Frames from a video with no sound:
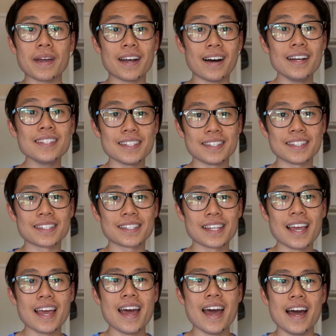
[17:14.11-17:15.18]
cousins.
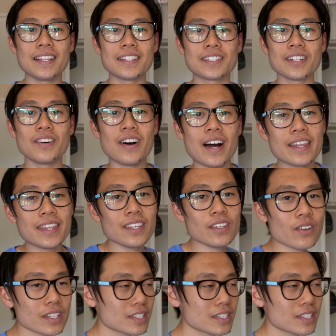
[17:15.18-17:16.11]
And so I think you can